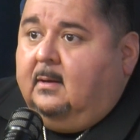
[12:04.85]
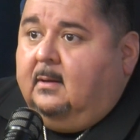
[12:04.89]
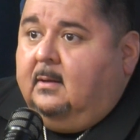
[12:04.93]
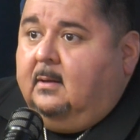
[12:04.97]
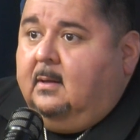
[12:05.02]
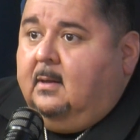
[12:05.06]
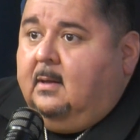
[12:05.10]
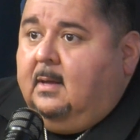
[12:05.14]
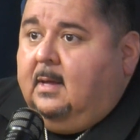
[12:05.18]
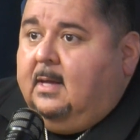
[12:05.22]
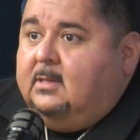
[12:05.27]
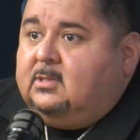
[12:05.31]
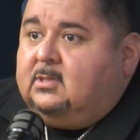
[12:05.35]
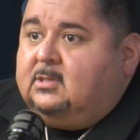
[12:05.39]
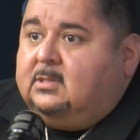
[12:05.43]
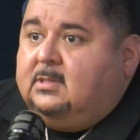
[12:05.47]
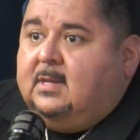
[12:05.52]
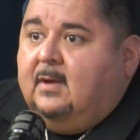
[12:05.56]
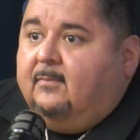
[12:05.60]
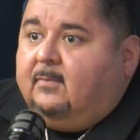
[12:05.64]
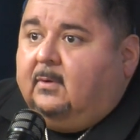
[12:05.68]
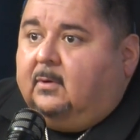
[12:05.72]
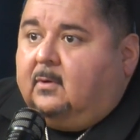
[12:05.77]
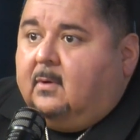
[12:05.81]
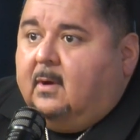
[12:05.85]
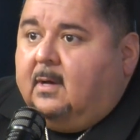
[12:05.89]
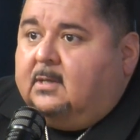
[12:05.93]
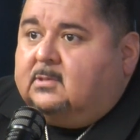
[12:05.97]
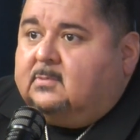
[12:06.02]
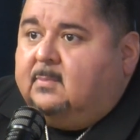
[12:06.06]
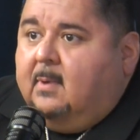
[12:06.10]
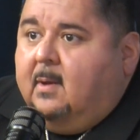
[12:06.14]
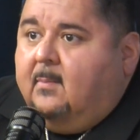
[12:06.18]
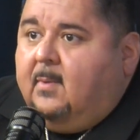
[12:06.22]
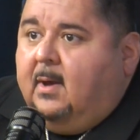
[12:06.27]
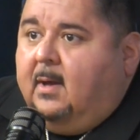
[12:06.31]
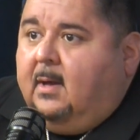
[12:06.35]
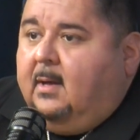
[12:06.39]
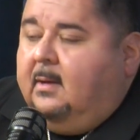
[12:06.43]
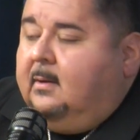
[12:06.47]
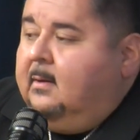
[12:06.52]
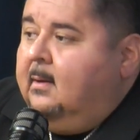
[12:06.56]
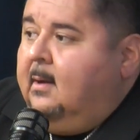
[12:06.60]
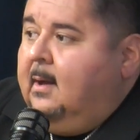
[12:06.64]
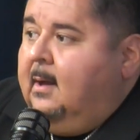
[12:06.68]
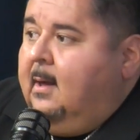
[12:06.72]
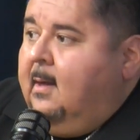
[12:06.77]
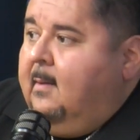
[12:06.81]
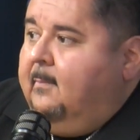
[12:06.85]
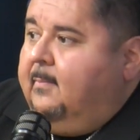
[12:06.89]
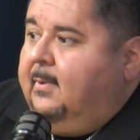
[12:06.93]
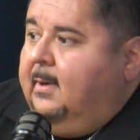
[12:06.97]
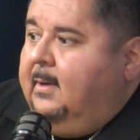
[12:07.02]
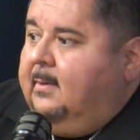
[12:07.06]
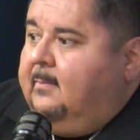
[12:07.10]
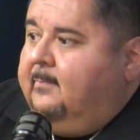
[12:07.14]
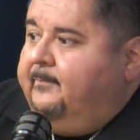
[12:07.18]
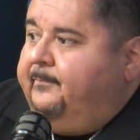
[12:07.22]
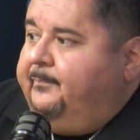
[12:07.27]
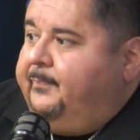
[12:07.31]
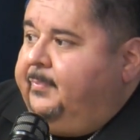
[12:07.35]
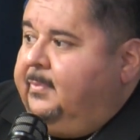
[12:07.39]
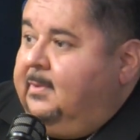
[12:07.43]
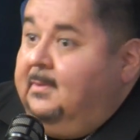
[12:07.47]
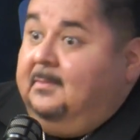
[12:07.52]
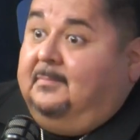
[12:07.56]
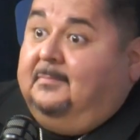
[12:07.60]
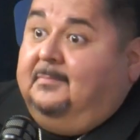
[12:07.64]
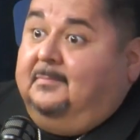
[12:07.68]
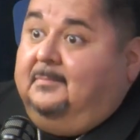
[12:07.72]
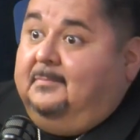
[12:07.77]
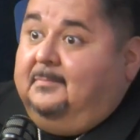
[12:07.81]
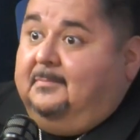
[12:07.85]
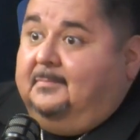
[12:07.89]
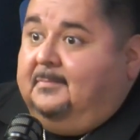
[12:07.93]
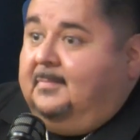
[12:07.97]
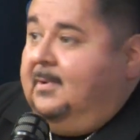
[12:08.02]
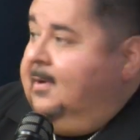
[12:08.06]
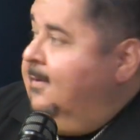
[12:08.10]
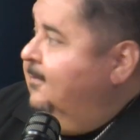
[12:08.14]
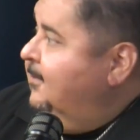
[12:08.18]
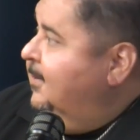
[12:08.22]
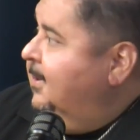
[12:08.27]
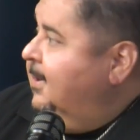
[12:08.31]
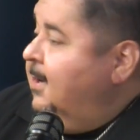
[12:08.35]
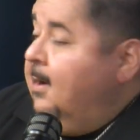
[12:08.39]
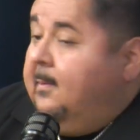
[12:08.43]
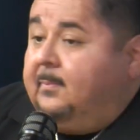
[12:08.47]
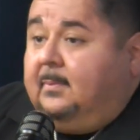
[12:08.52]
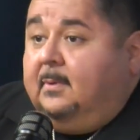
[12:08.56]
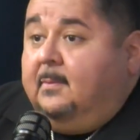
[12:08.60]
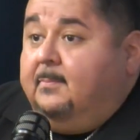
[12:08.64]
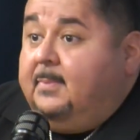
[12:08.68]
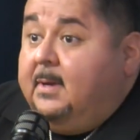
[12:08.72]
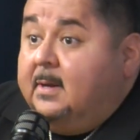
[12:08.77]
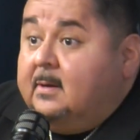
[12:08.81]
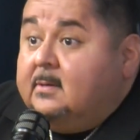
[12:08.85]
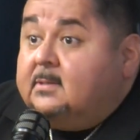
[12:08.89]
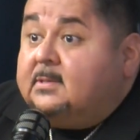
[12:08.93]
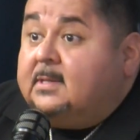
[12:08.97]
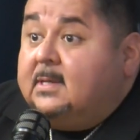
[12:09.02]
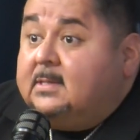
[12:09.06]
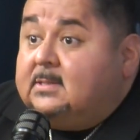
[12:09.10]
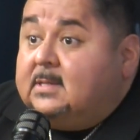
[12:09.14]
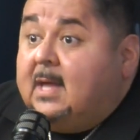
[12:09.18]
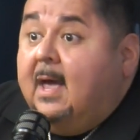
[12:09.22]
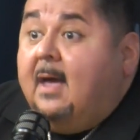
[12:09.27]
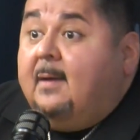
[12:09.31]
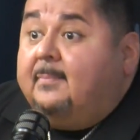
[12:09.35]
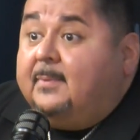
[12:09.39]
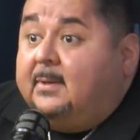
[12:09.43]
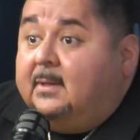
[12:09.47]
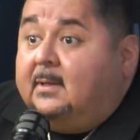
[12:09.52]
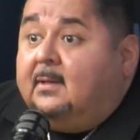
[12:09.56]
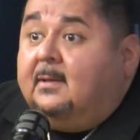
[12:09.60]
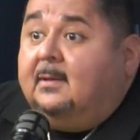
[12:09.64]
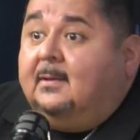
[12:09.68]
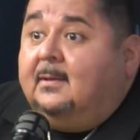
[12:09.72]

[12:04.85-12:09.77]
Yeah. It just never crossed my mind. But over a couple of beers, things happen.